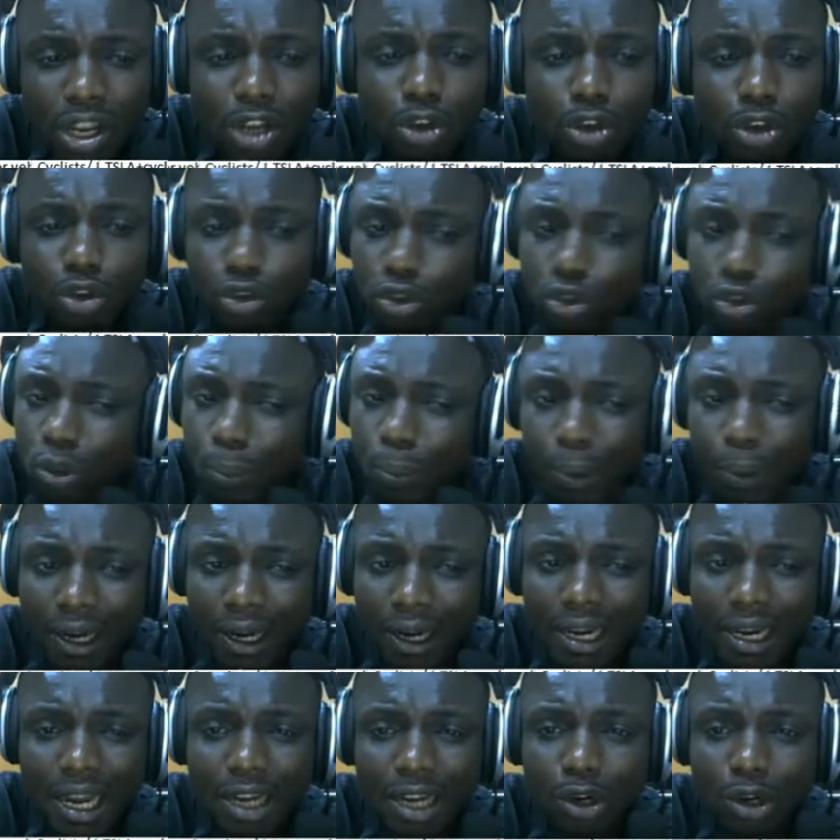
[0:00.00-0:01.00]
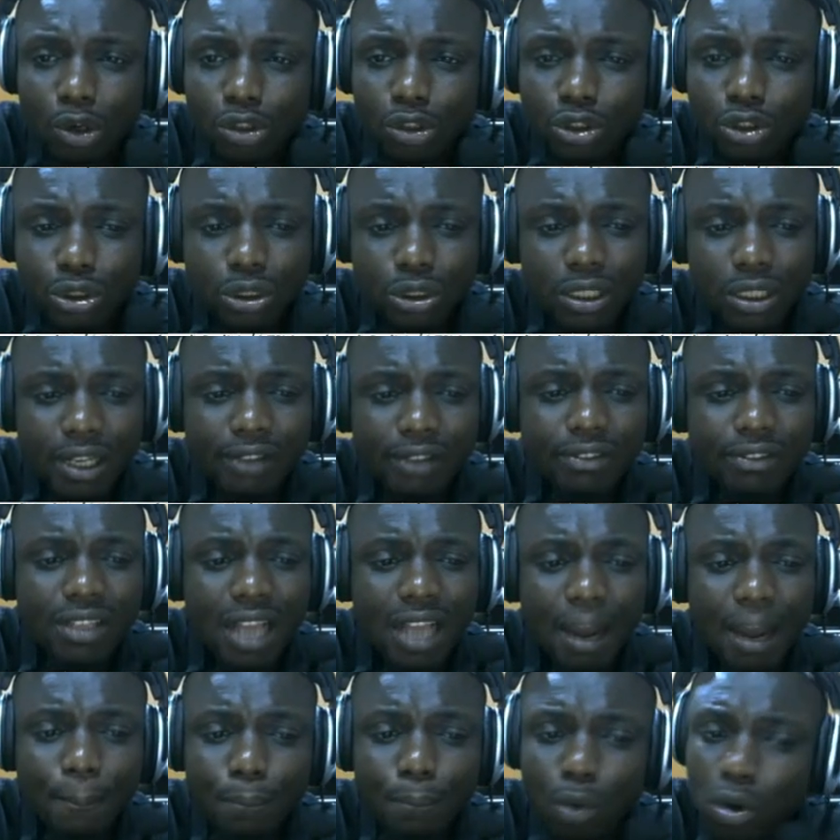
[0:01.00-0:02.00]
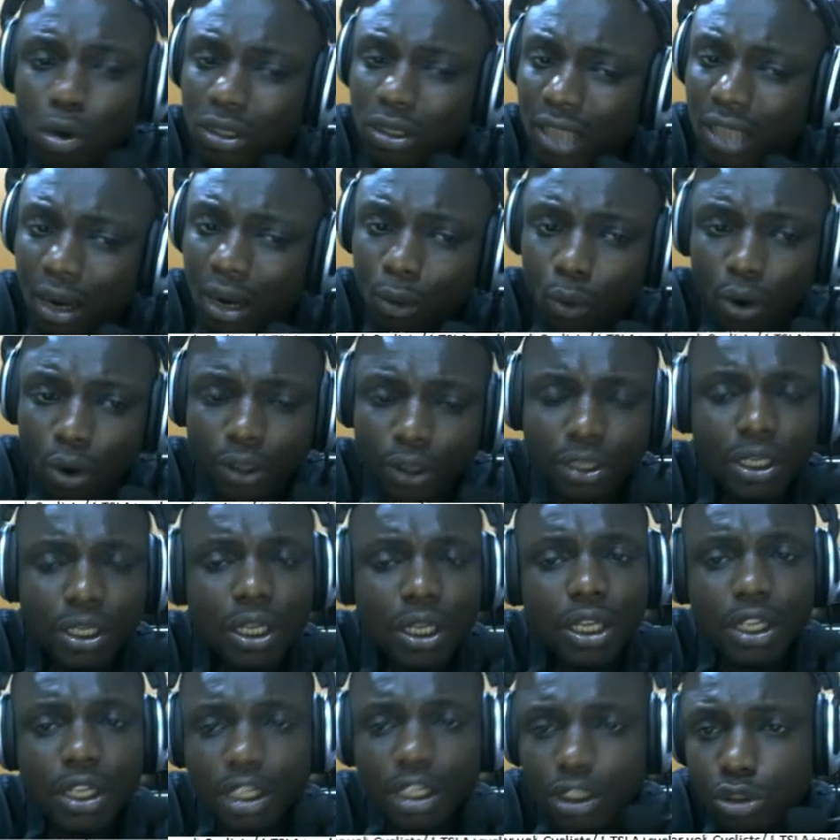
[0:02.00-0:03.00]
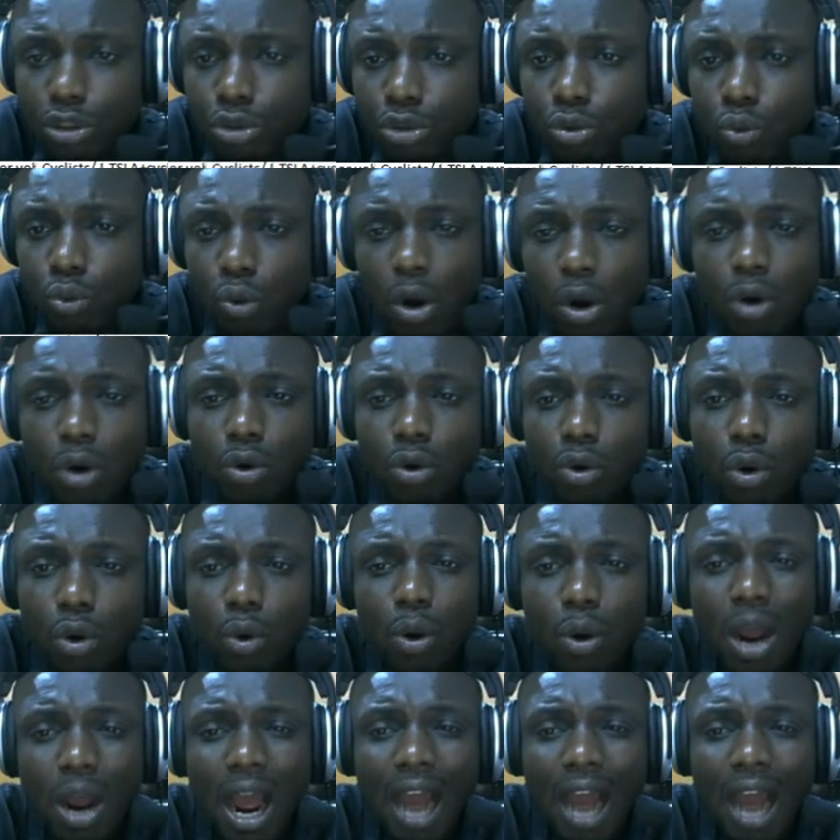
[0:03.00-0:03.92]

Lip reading: group another country if there are more than one into one row,